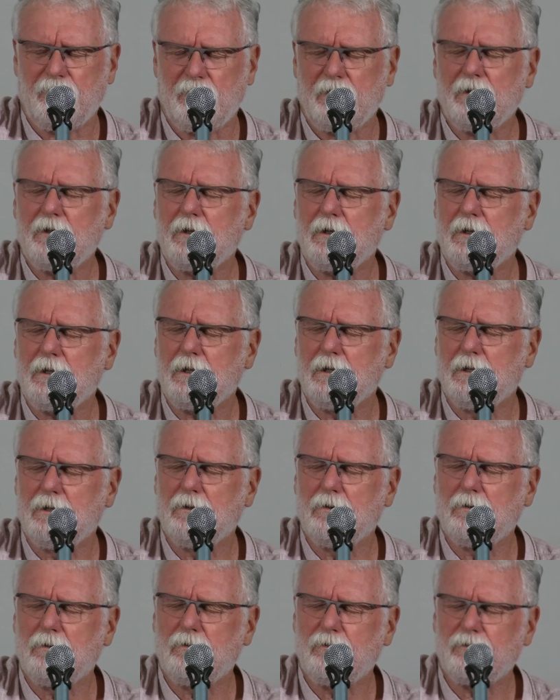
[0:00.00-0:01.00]

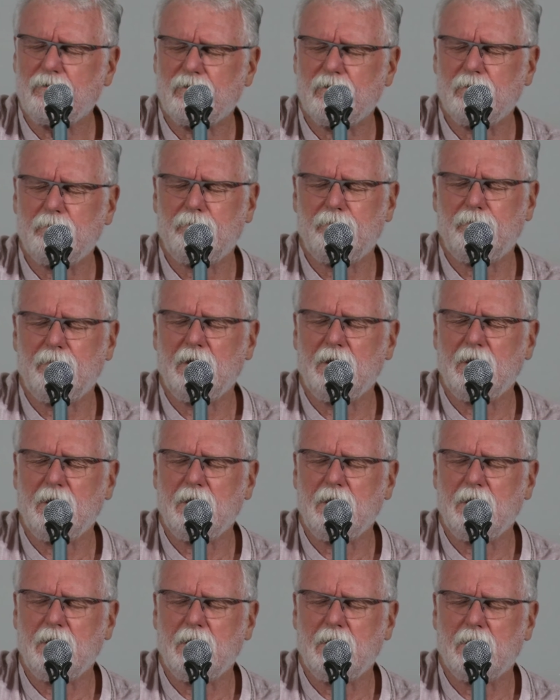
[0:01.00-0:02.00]
feels to
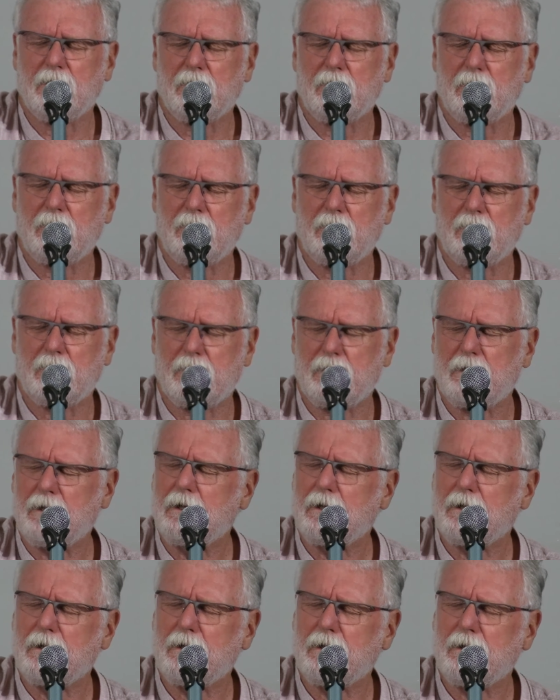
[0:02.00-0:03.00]
be
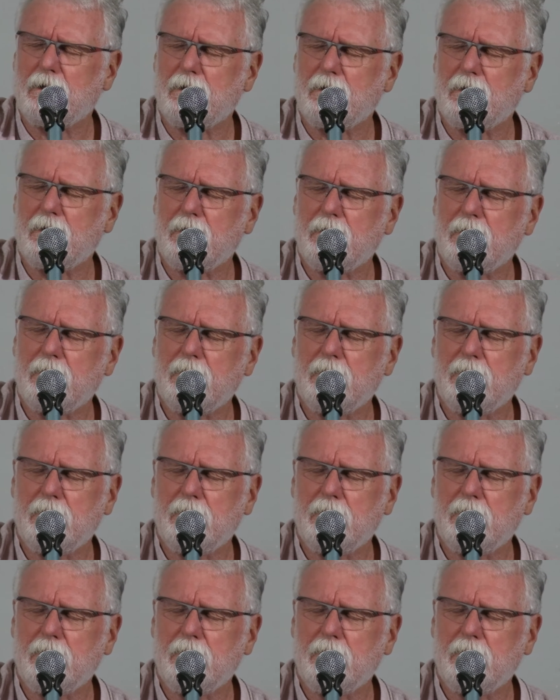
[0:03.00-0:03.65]
alive.